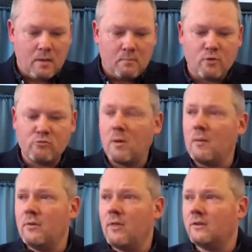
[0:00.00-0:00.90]
But
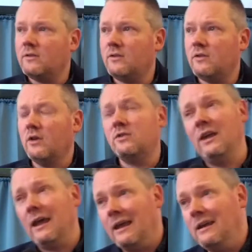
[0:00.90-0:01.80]
remember, that's a
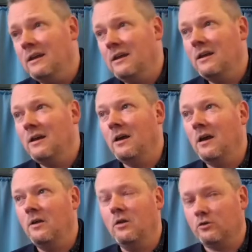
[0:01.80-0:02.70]
saying
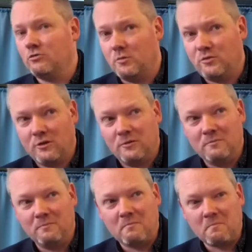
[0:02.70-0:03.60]
and not scripture.
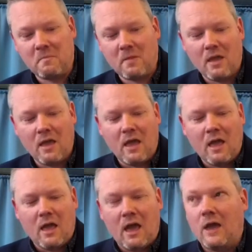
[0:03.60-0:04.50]

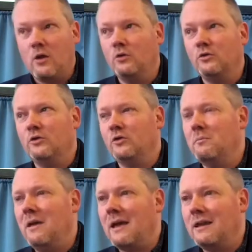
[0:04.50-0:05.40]
It also doesn't
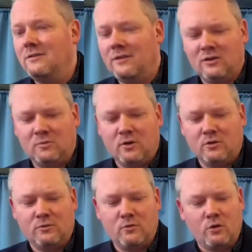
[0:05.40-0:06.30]
make any sense, because
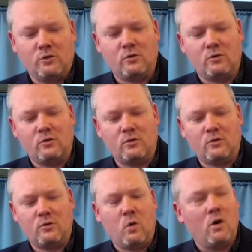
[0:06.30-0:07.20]
if God
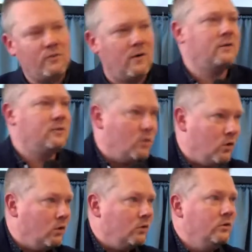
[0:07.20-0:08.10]
qualifies the
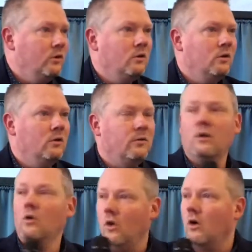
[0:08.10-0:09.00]
called, they're
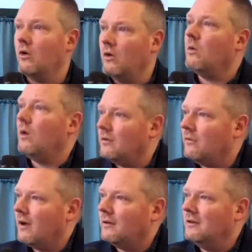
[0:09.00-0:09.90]
no longer
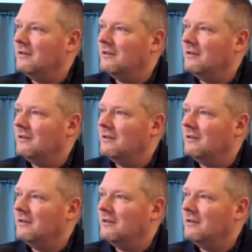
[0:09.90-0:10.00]
unqualified.